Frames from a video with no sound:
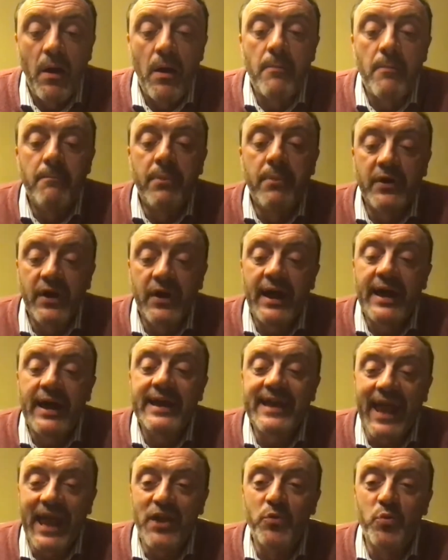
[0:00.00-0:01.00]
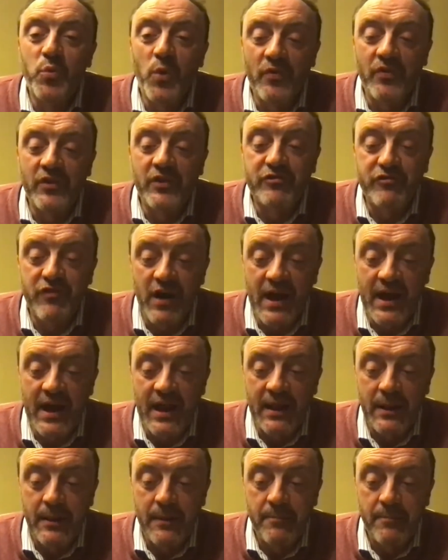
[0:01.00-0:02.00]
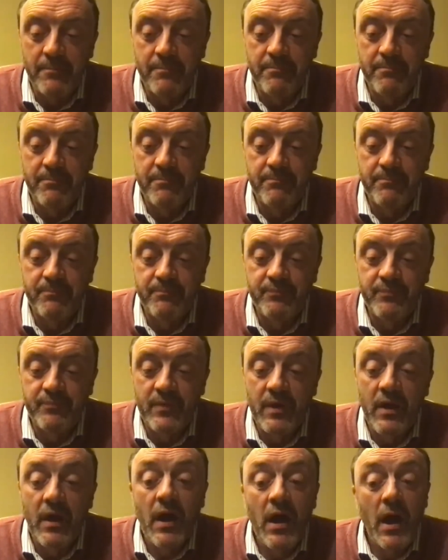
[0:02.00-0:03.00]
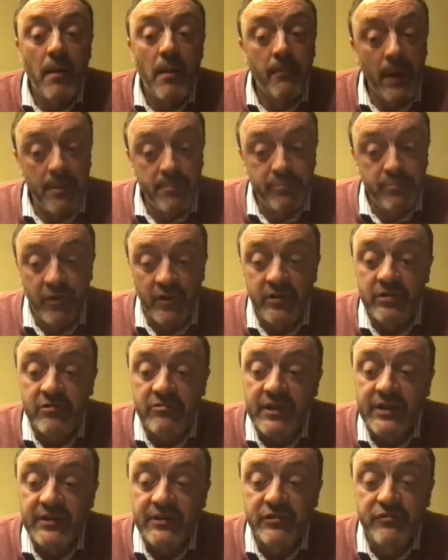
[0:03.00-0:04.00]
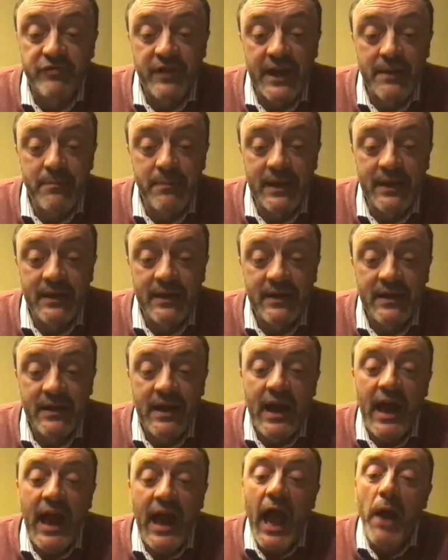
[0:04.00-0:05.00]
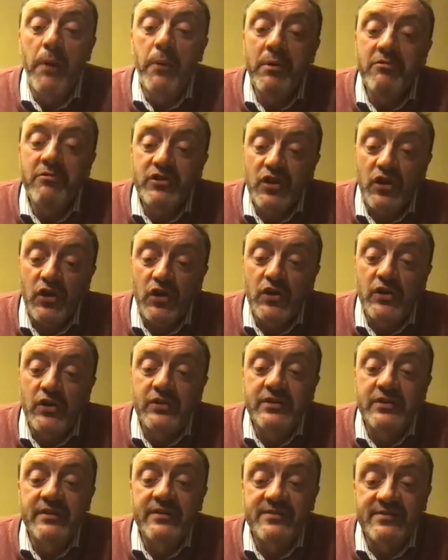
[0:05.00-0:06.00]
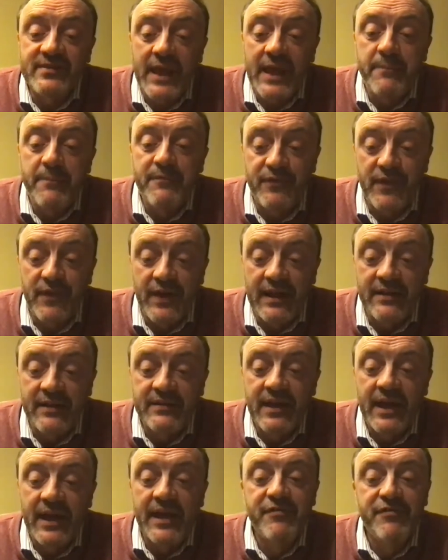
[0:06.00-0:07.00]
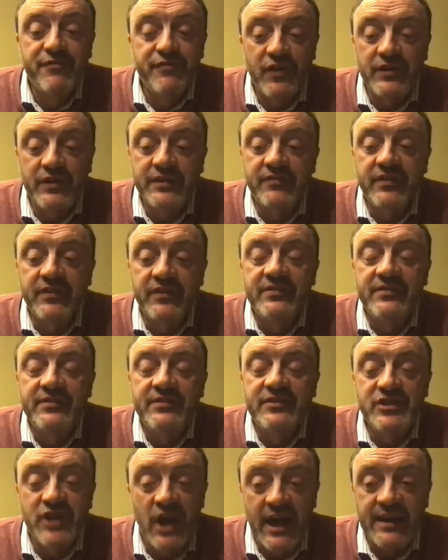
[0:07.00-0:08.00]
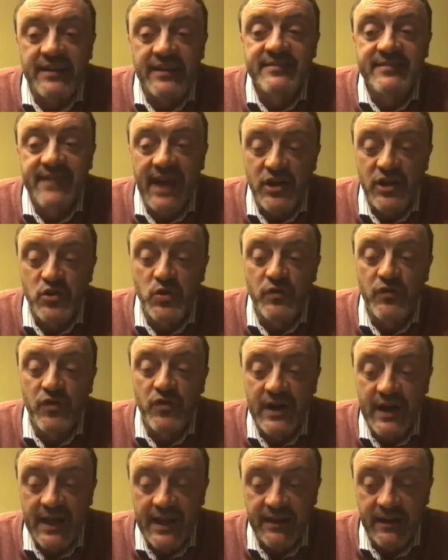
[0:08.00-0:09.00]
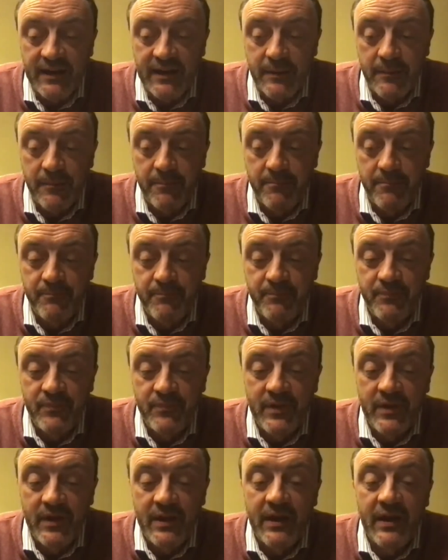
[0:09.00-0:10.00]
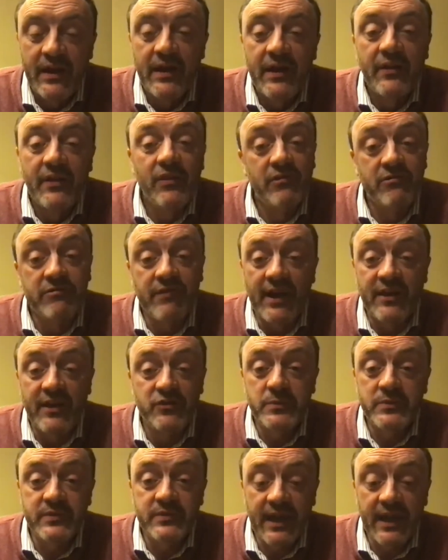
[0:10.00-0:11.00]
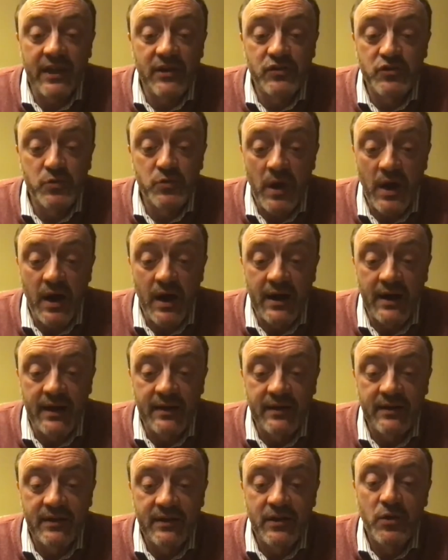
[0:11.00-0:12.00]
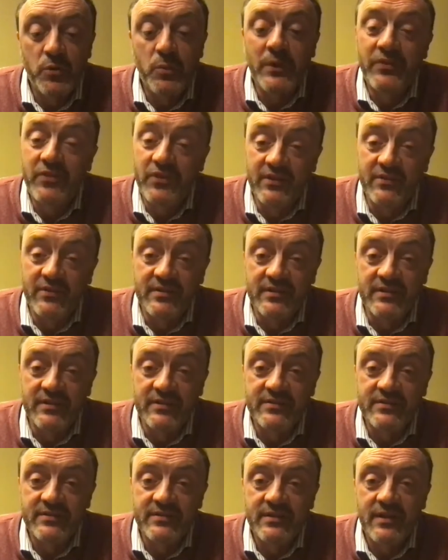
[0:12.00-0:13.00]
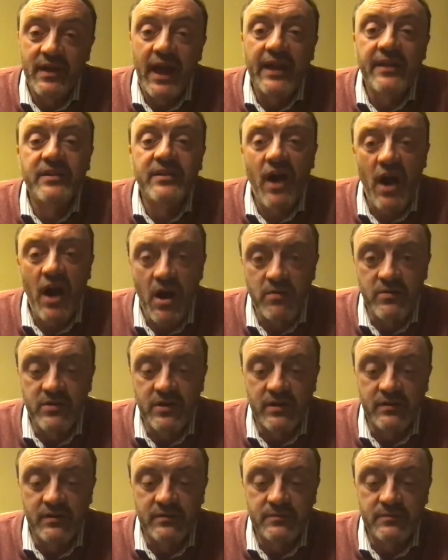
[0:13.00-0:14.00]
But I again won the trial. My brother agreed to train me, and we returned to the same field in front of this giant statue of Our Lady. The grass was again too high, with thistles and cow dung.